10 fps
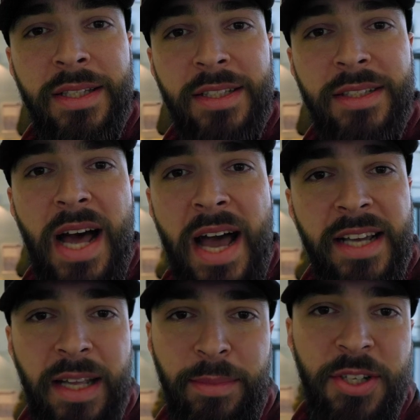the
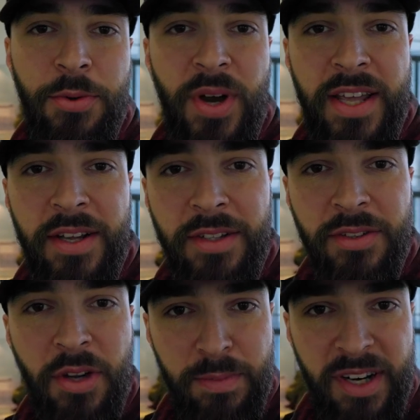IWA
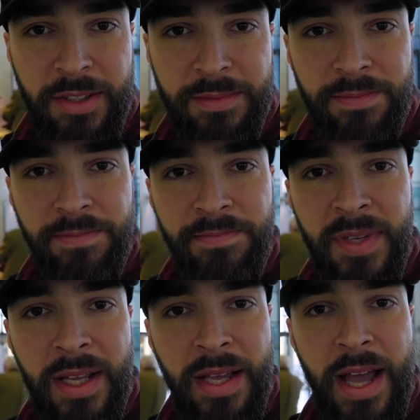in Nuremberg.
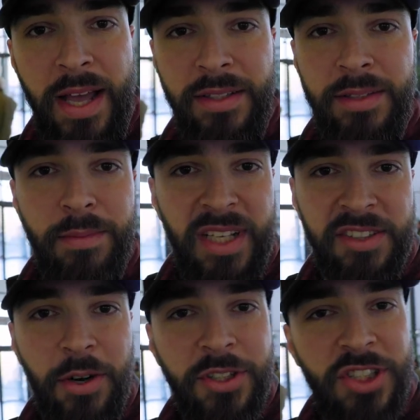And
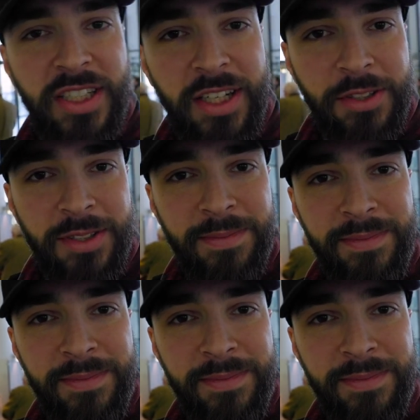let's go and check it out.